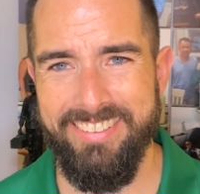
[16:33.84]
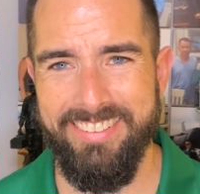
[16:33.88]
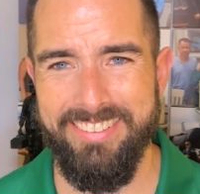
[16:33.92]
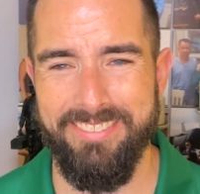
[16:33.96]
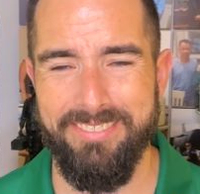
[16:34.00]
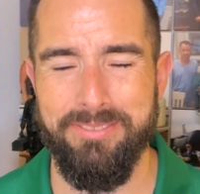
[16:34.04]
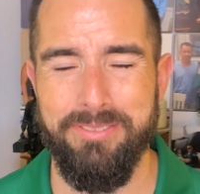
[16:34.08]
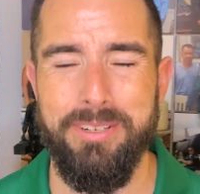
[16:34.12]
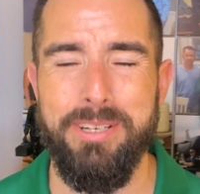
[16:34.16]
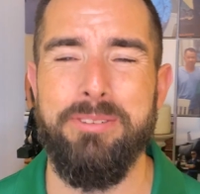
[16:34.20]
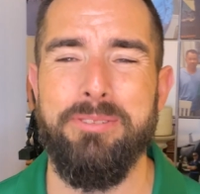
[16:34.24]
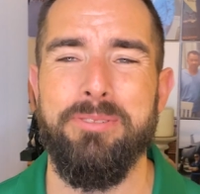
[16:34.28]

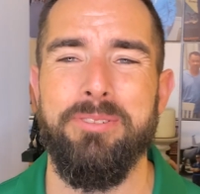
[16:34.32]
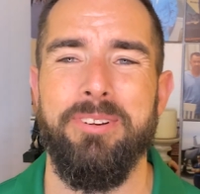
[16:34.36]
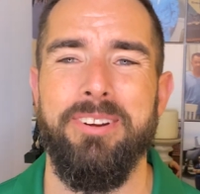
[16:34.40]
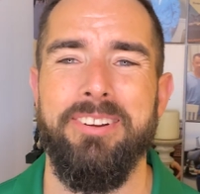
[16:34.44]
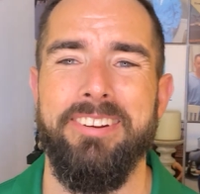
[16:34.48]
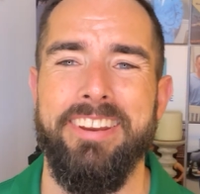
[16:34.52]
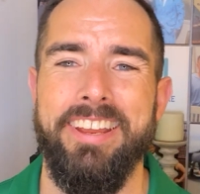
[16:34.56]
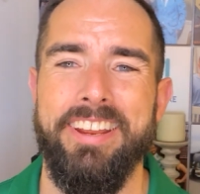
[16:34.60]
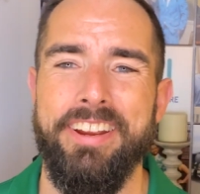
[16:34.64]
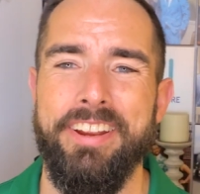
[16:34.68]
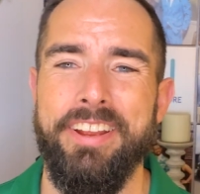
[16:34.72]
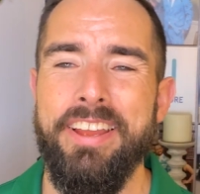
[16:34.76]

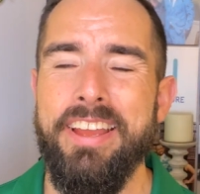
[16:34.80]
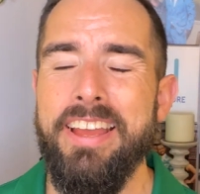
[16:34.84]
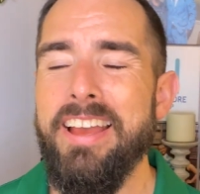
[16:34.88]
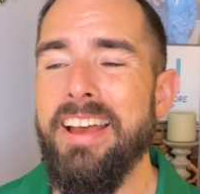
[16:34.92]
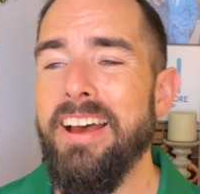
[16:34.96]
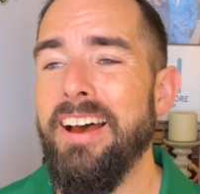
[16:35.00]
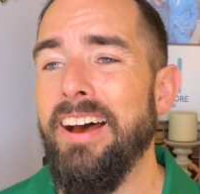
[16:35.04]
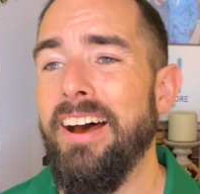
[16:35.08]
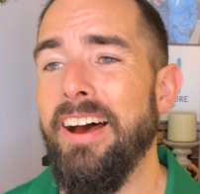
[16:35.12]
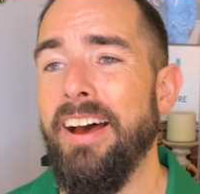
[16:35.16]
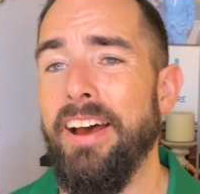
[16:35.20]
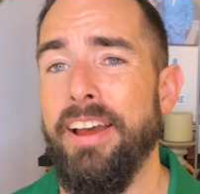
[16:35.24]
recruiting
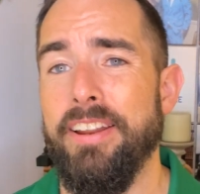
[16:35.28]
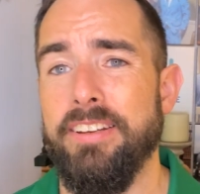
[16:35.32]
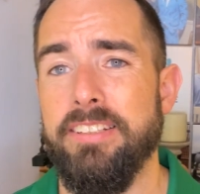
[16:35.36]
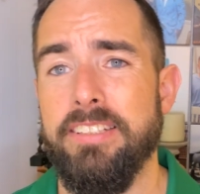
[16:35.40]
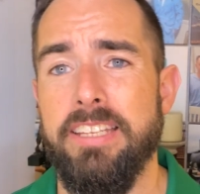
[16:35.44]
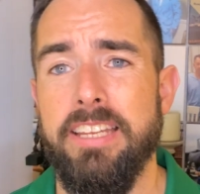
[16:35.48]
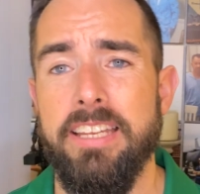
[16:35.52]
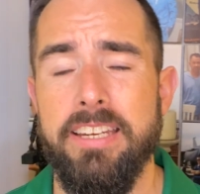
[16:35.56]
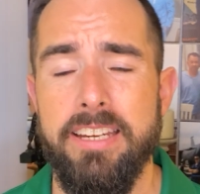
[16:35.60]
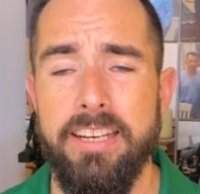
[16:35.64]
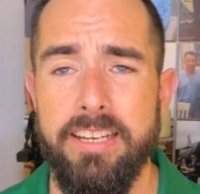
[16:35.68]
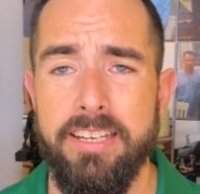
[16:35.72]

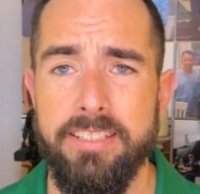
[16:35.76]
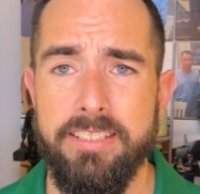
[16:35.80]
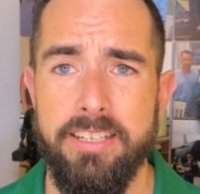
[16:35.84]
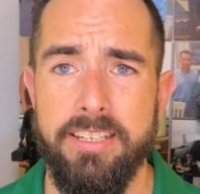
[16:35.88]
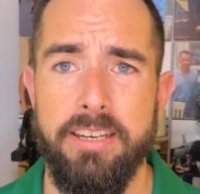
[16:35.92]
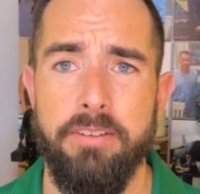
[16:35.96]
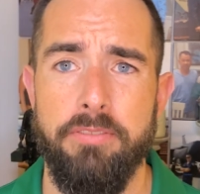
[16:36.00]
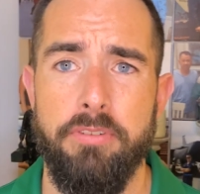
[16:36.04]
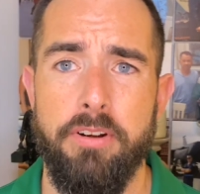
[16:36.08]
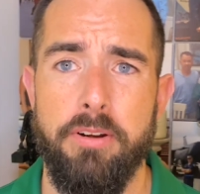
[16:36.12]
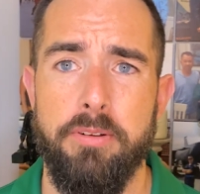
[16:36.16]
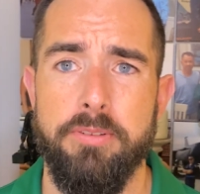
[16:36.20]
and getting into
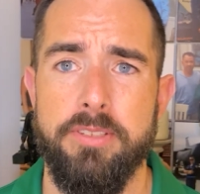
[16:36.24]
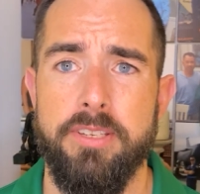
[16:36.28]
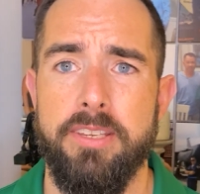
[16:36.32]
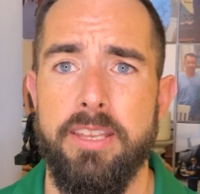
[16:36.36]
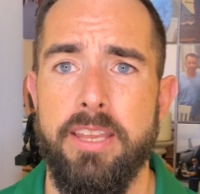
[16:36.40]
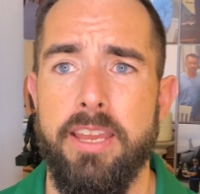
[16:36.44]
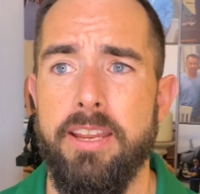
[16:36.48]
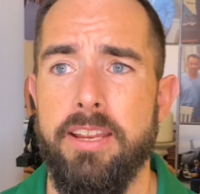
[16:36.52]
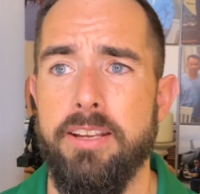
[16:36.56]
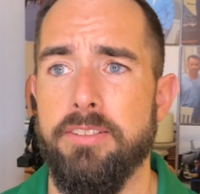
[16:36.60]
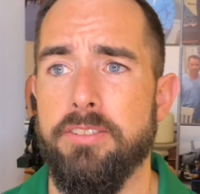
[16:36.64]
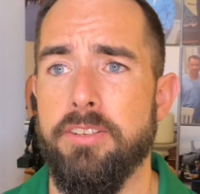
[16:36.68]
different
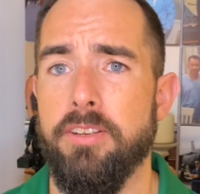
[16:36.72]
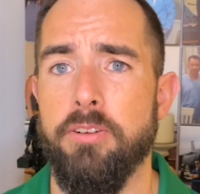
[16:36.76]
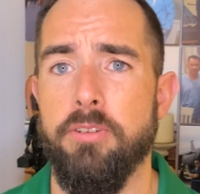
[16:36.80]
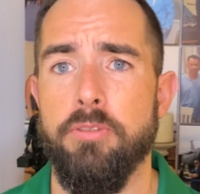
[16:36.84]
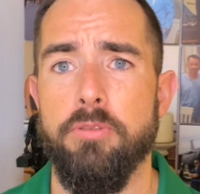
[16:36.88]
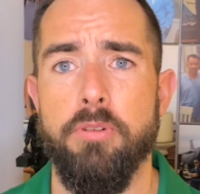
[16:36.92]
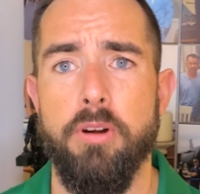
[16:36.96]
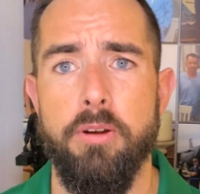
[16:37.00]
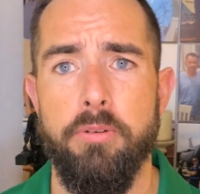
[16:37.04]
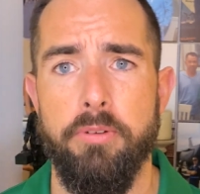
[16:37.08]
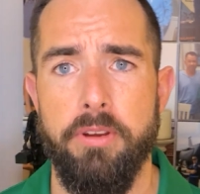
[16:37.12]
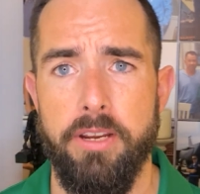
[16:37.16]
states and
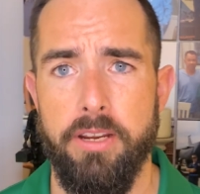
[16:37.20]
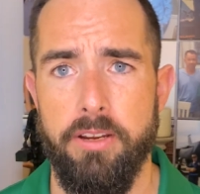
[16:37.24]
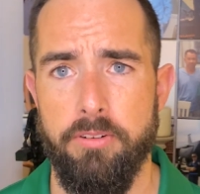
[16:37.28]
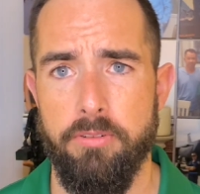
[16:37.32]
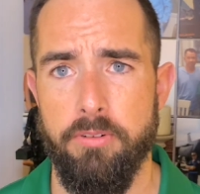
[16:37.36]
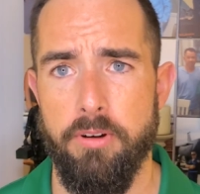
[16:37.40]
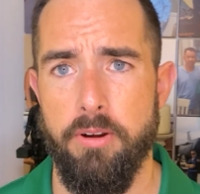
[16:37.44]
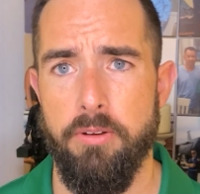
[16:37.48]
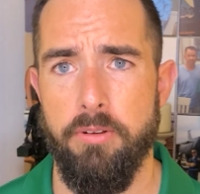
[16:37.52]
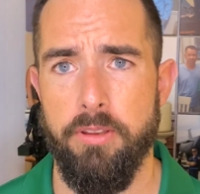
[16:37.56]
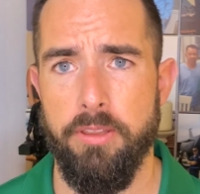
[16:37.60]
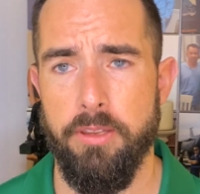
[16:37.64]

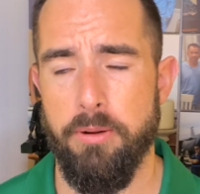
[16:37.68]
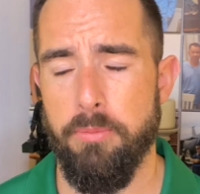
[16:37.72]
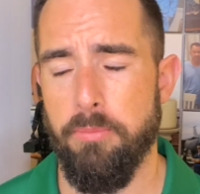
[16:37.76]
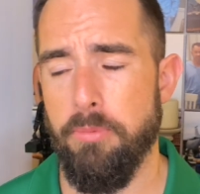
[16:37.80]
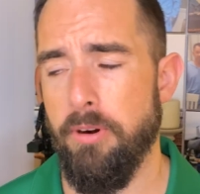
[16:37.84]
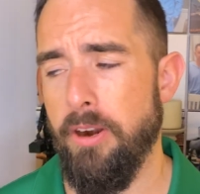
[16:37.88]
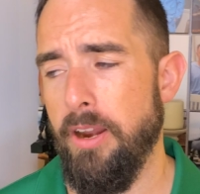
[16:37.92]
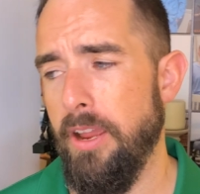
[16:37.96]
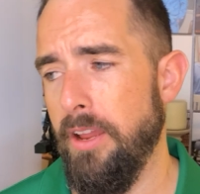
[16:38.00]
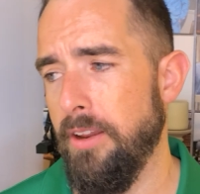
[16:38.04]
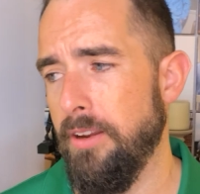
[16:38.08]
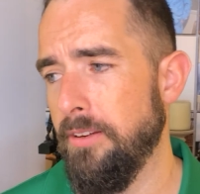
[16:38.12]
growing their
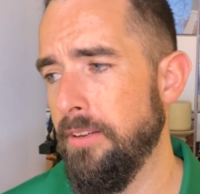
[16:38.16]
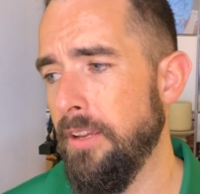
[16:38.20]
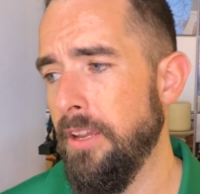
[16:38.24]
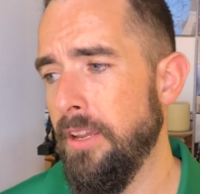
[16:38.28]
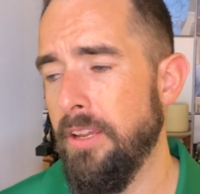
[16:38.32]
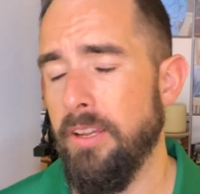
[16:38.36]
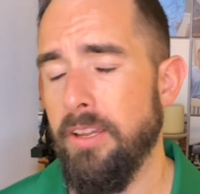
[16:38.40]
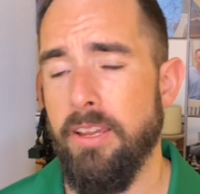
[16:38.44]
brand.